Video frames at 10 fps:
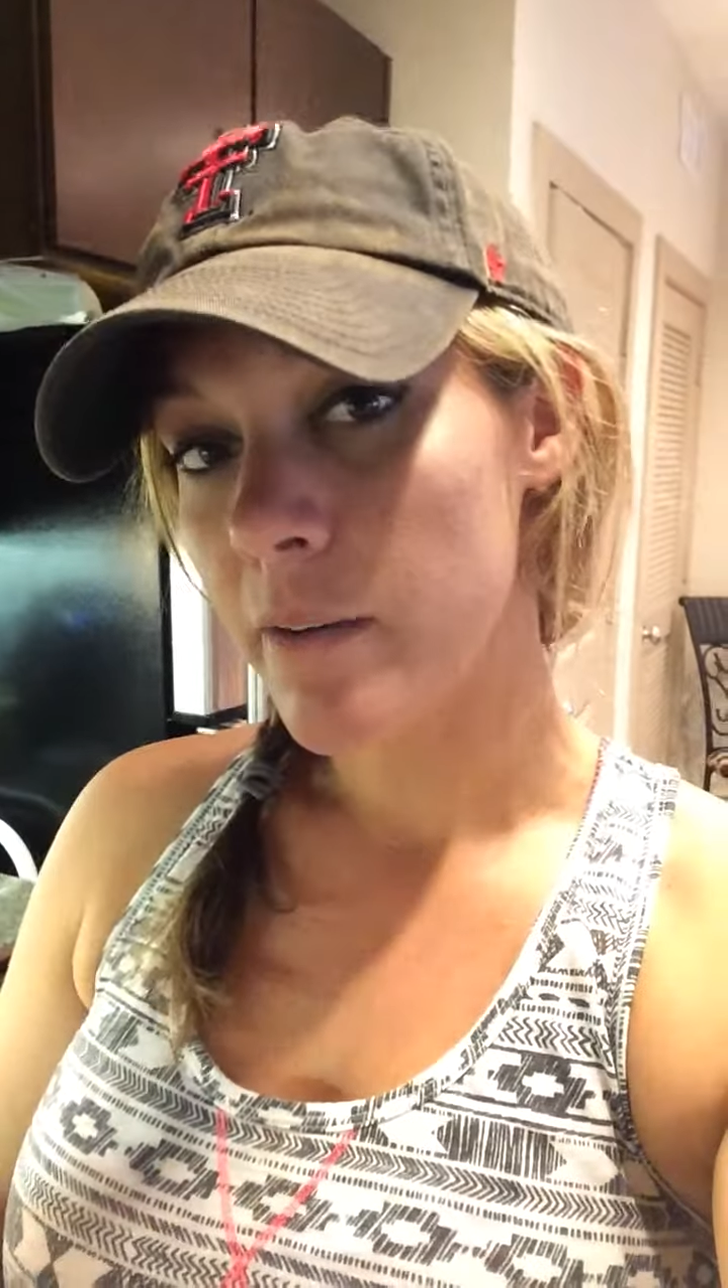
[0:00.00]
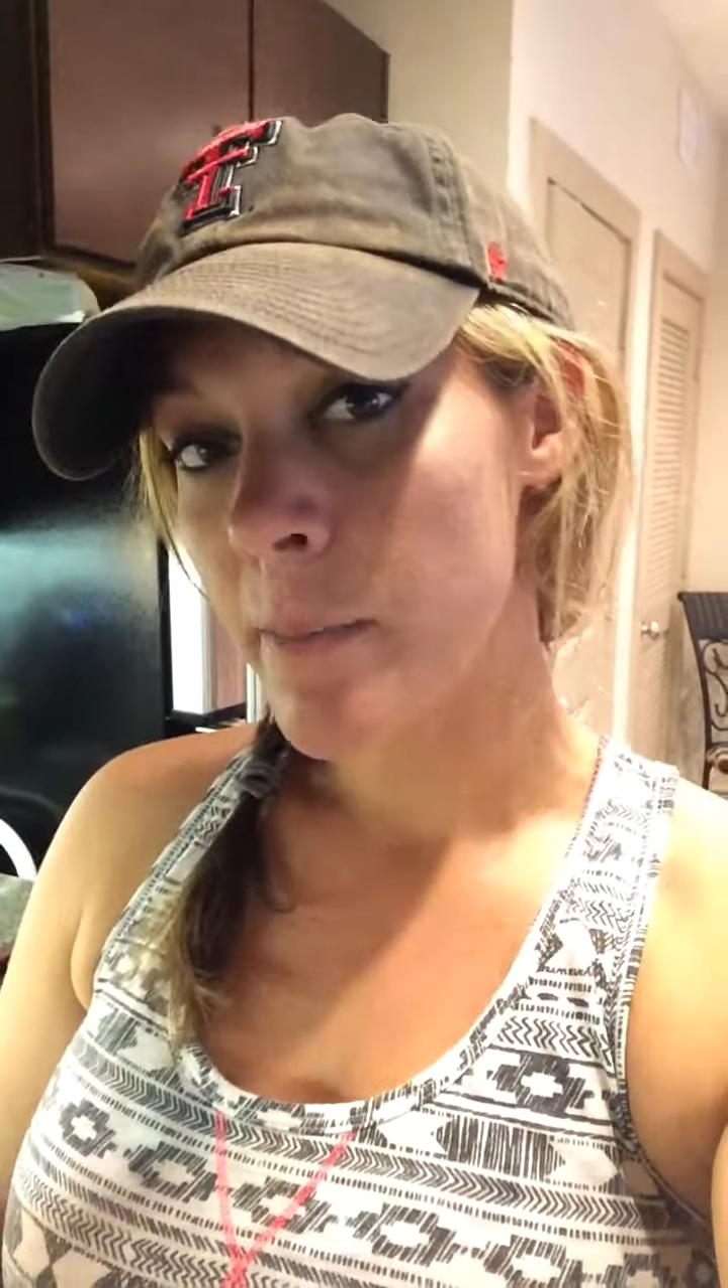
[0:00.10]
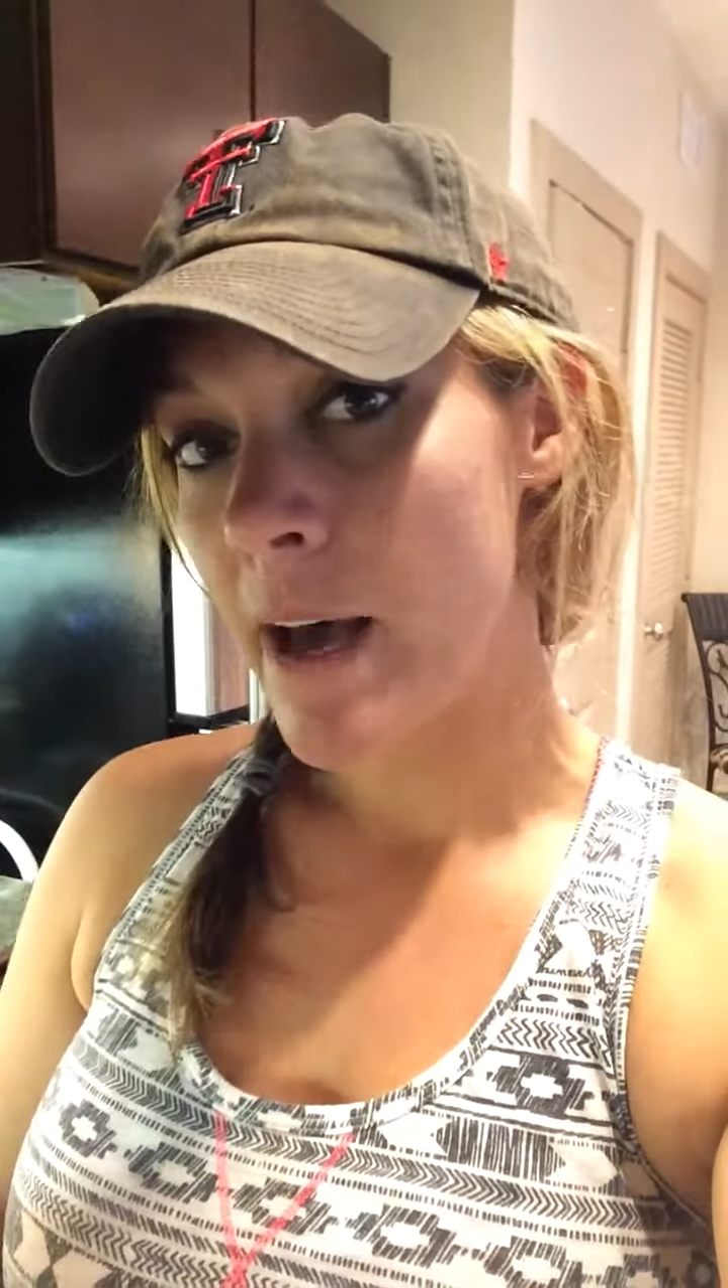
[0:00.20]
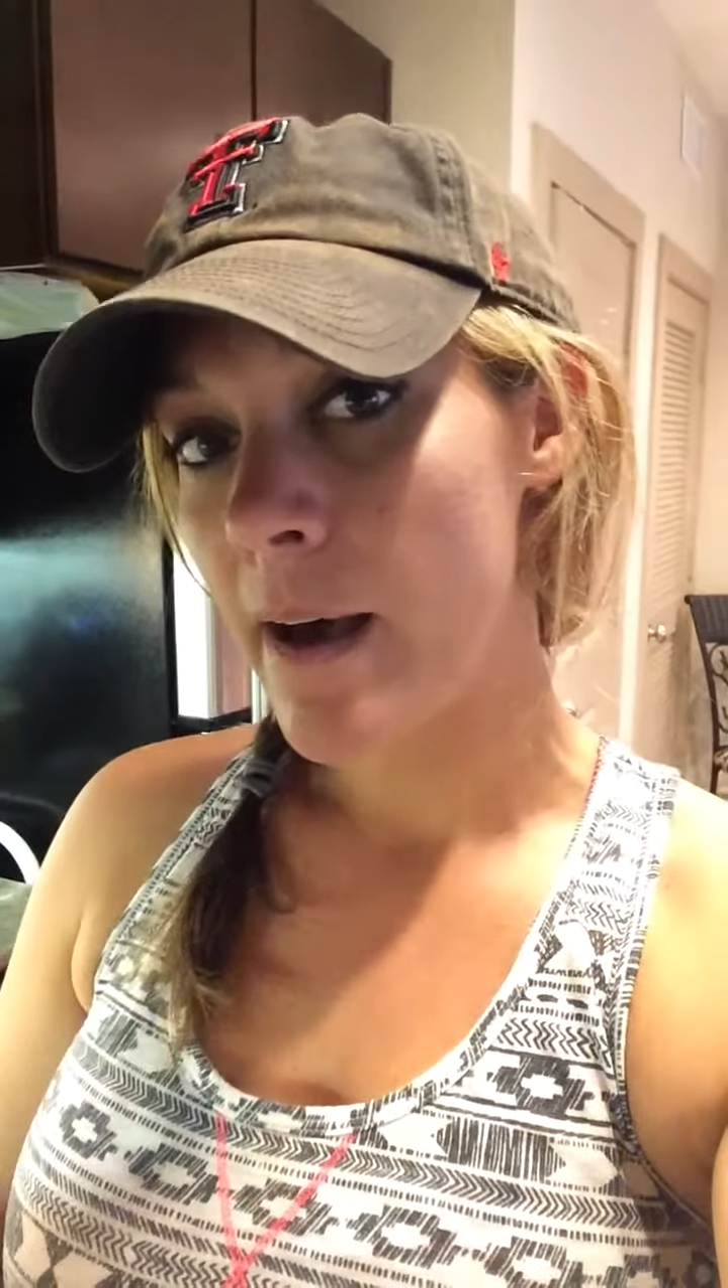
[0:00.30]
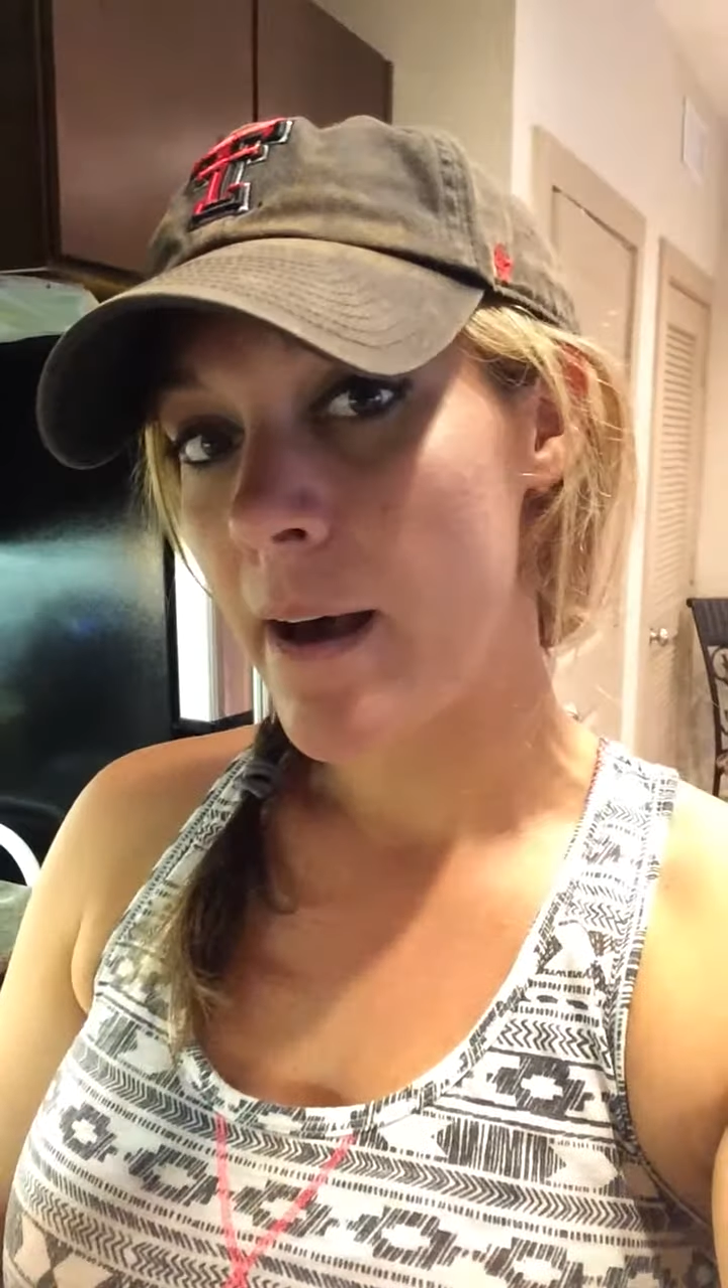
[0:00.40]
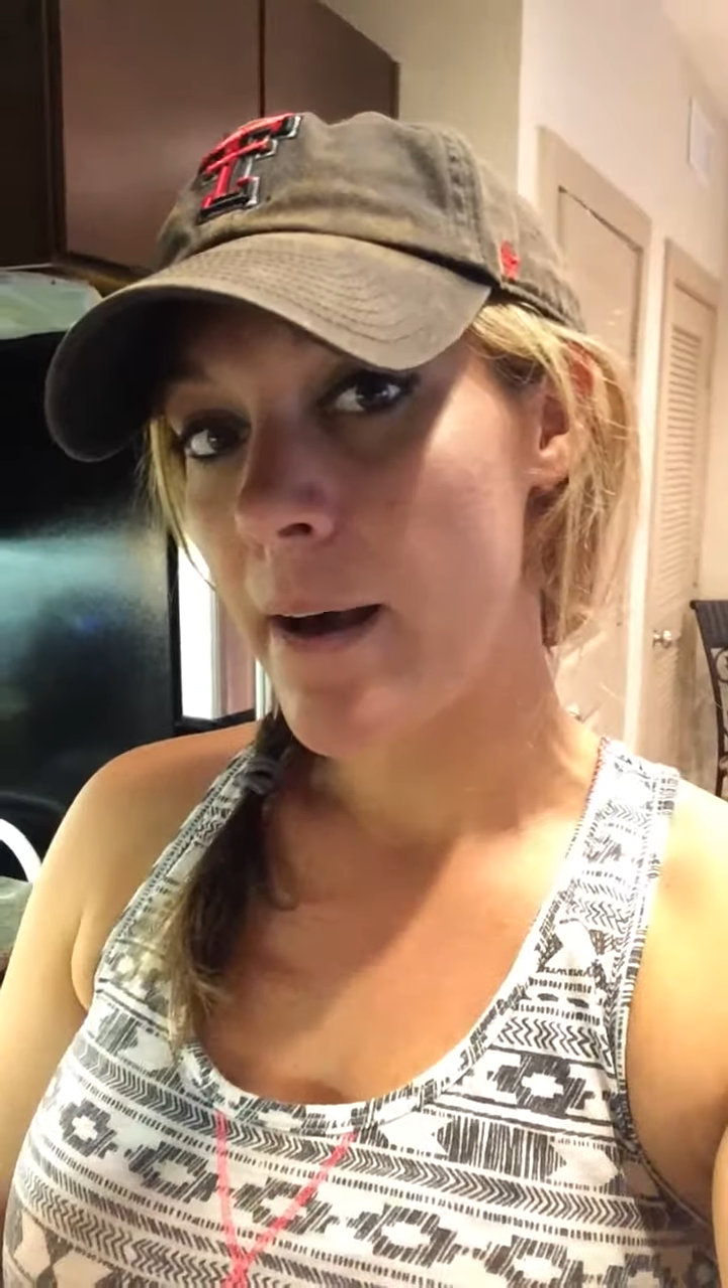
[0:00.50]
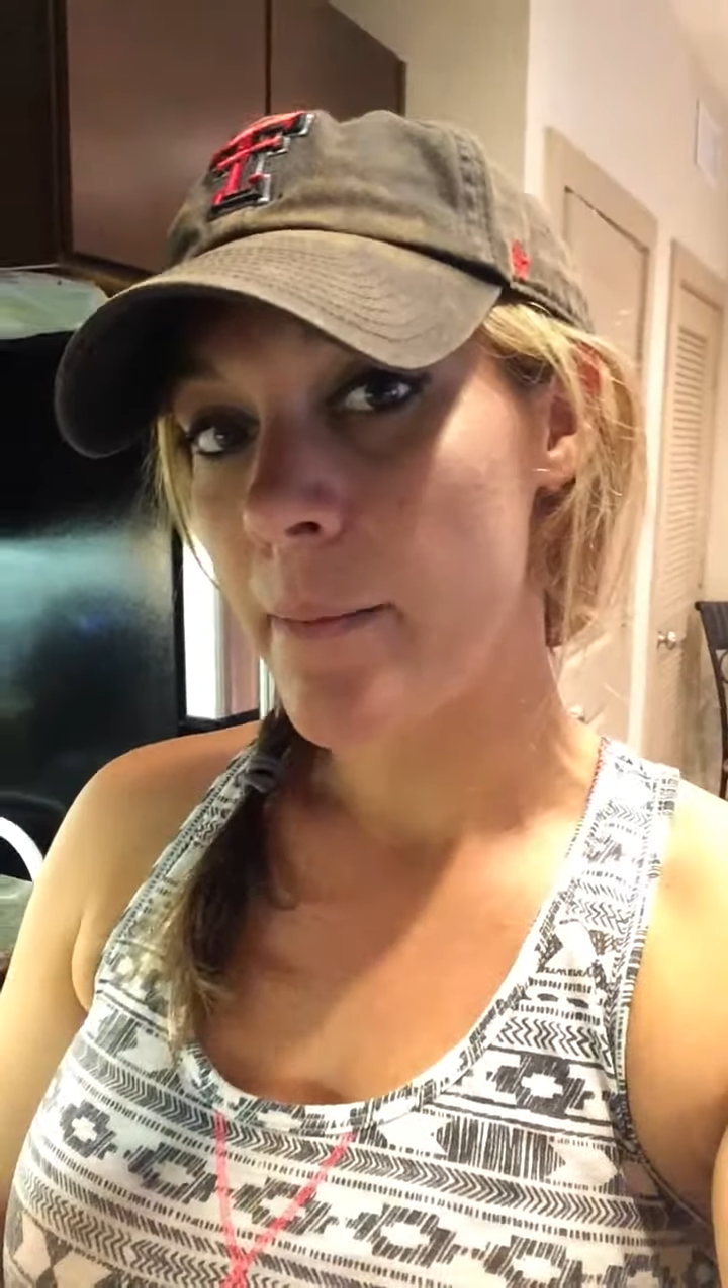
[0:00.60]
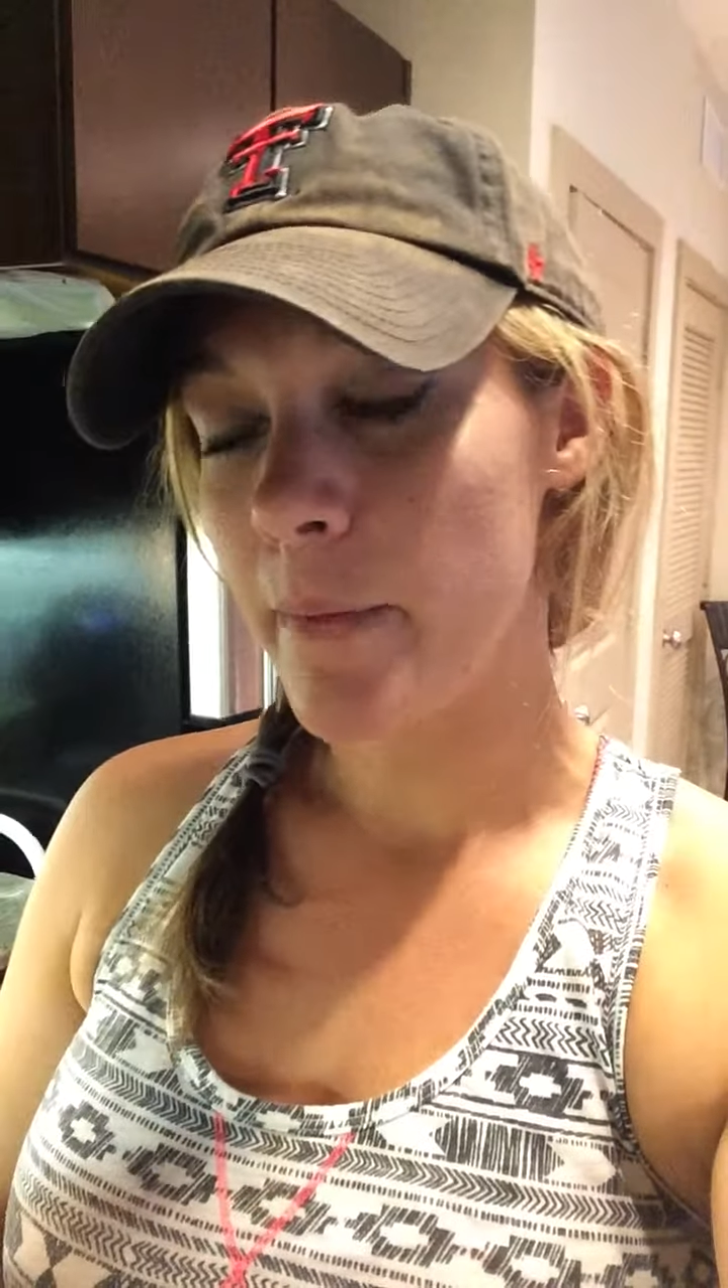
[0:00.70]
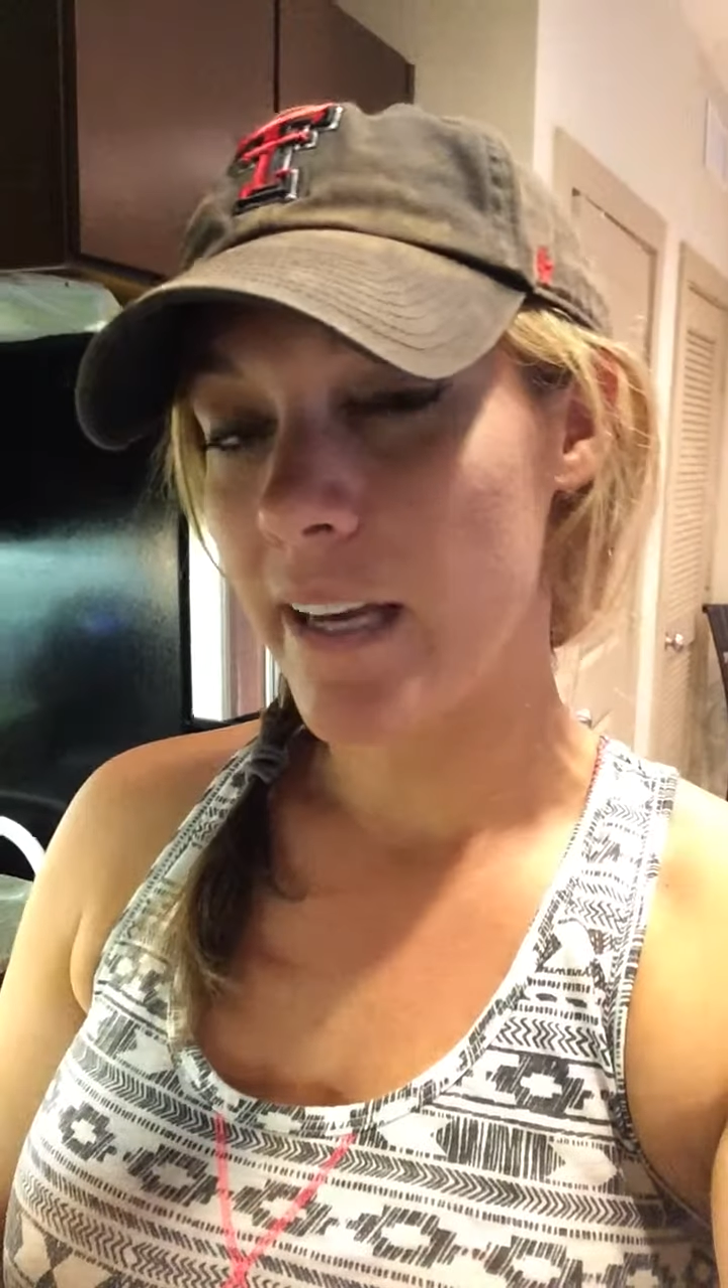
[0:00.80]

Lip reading: them up